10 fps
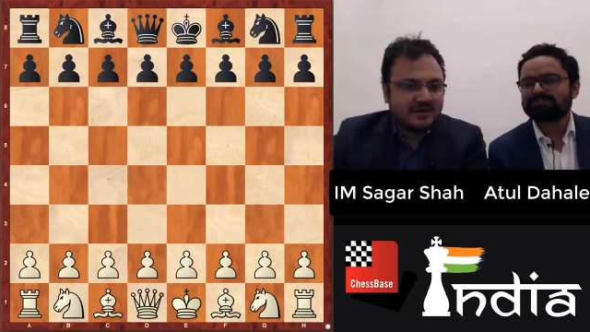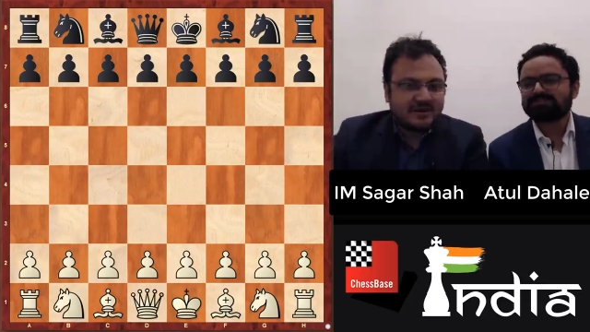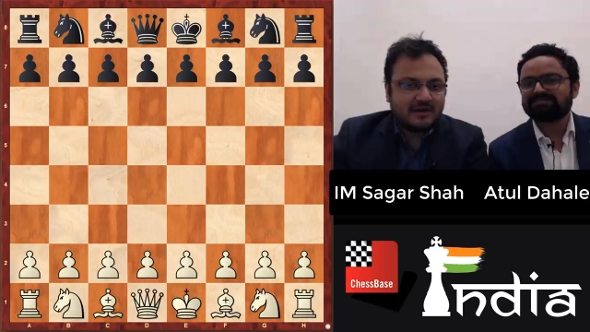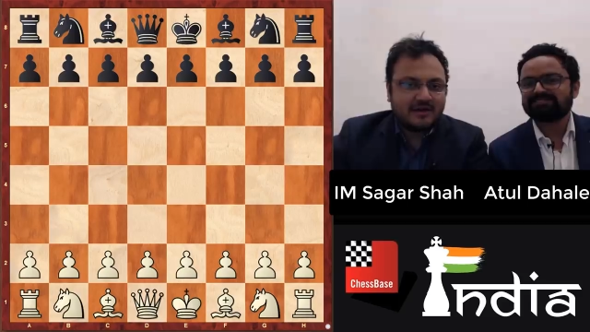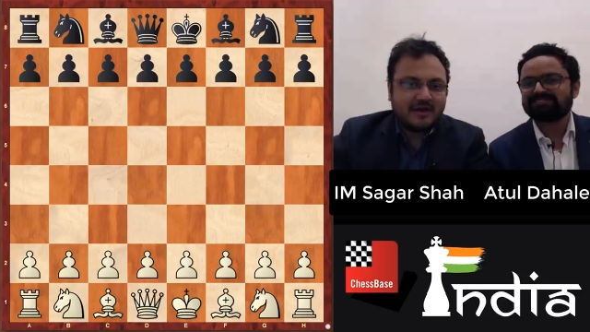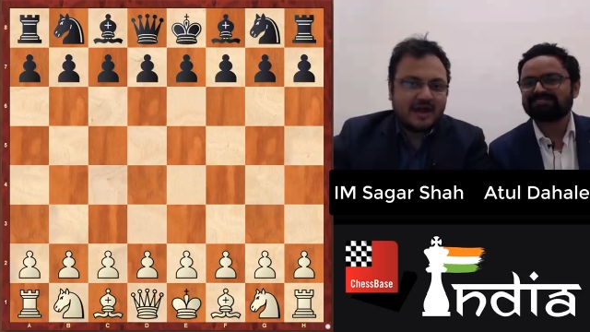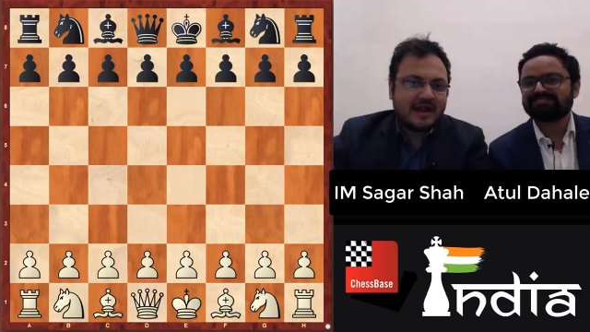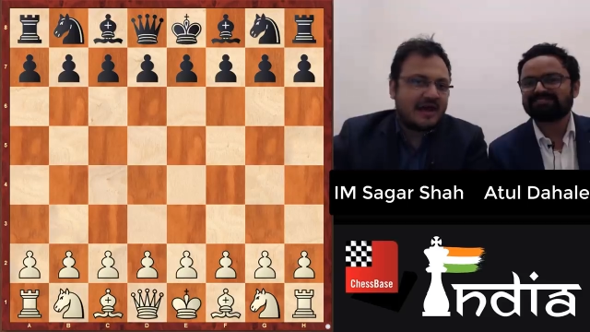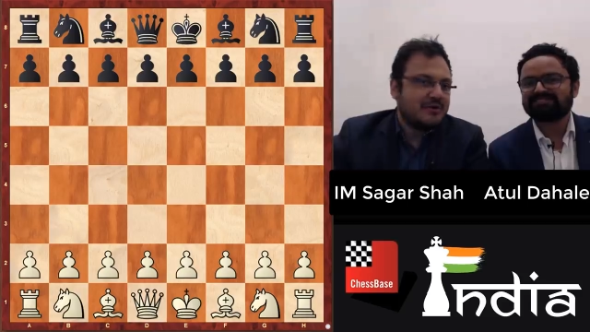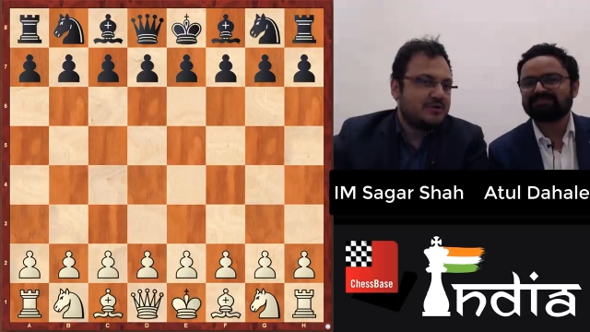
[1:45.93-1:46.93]
Speaker 1: Uh, and
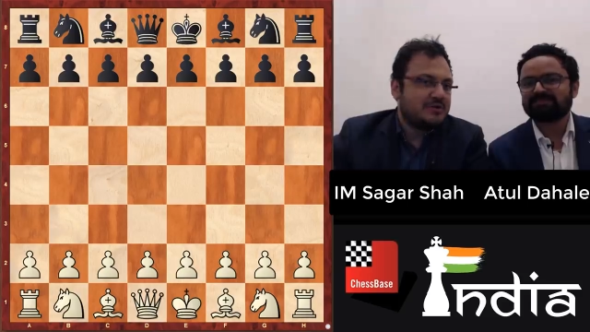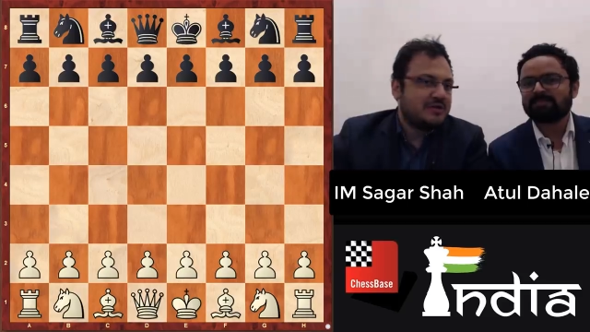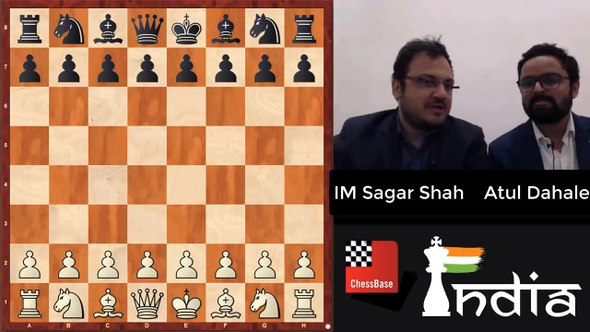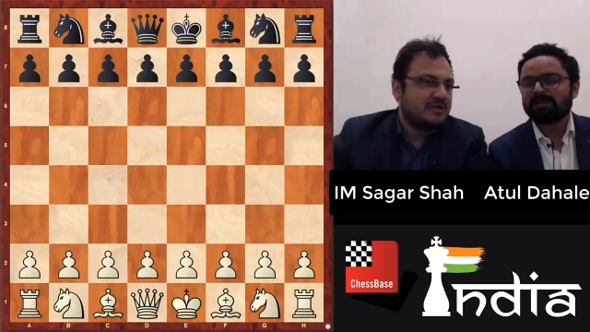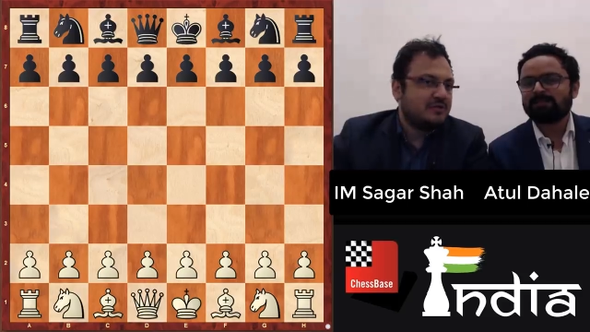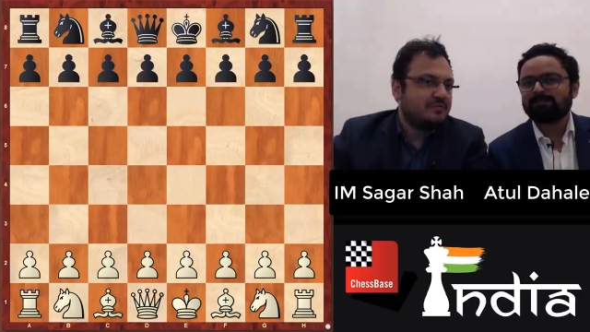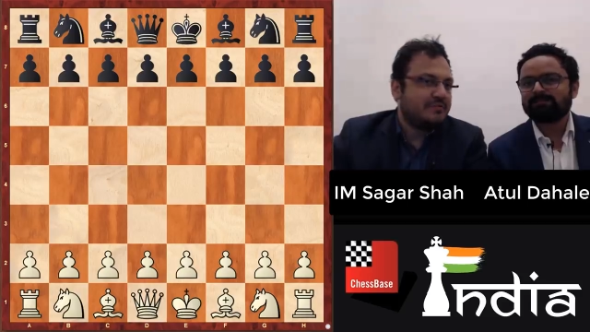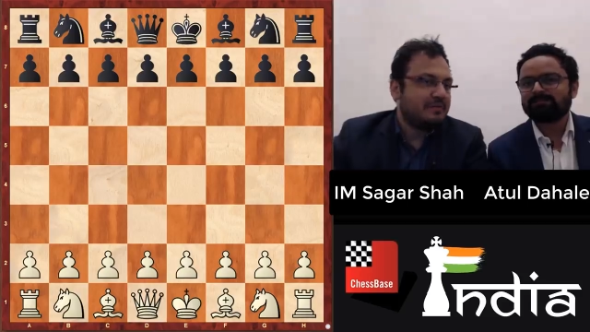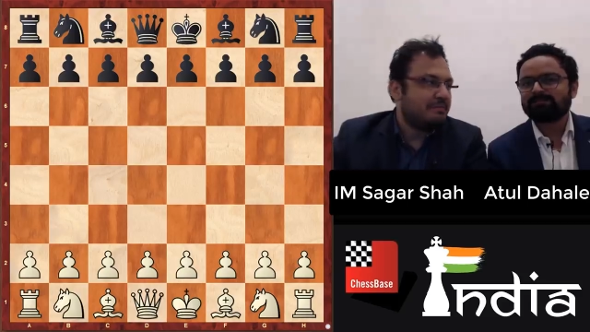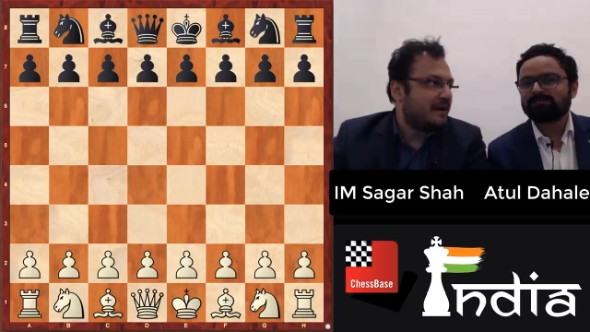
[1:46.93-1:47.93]
I don't think you
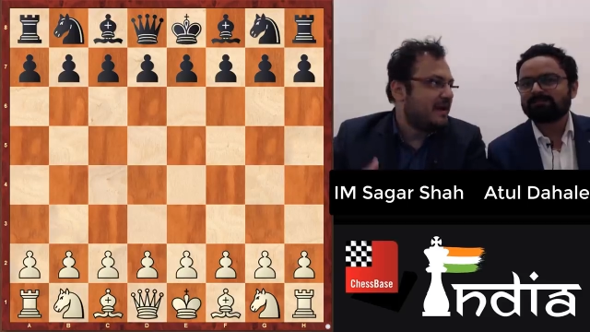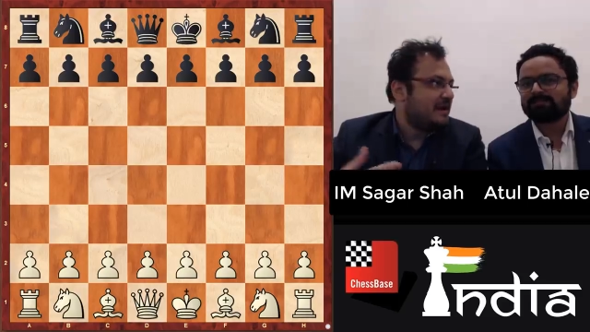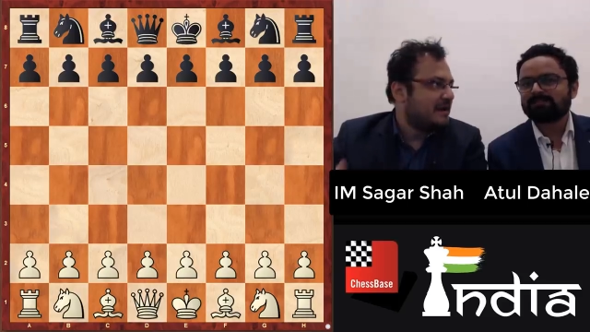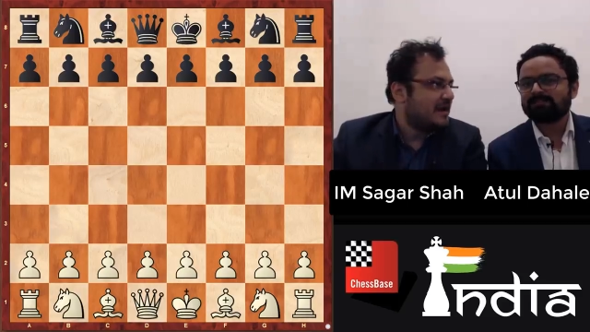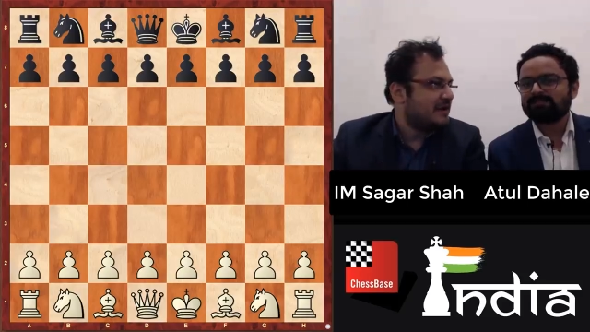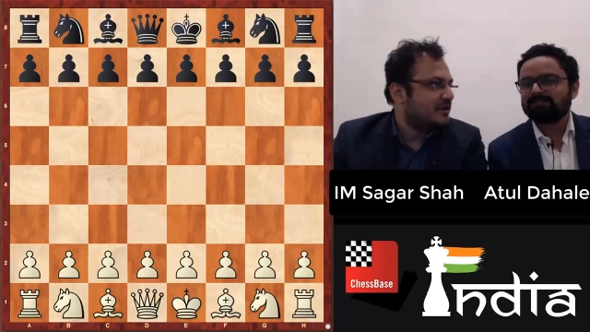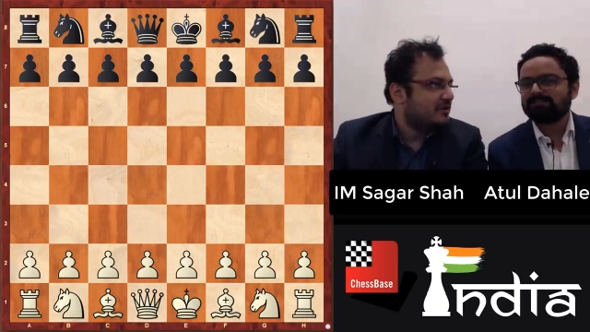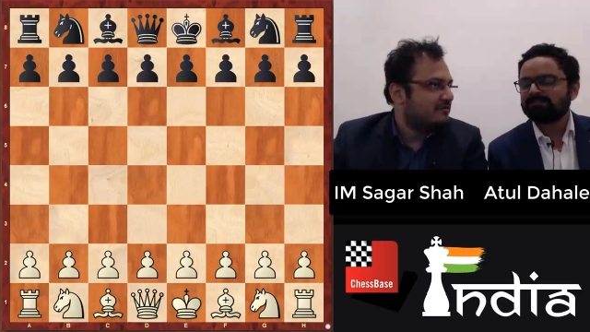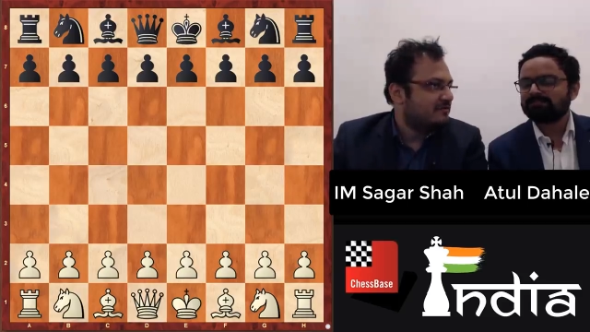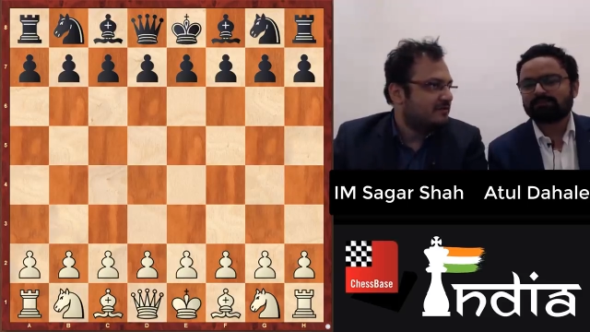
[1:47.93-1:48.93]
prepared
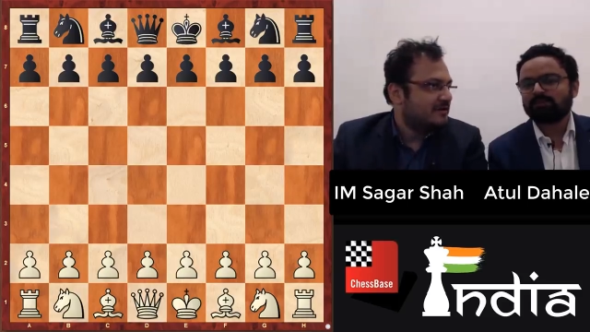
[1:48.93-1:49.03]
Najdorf.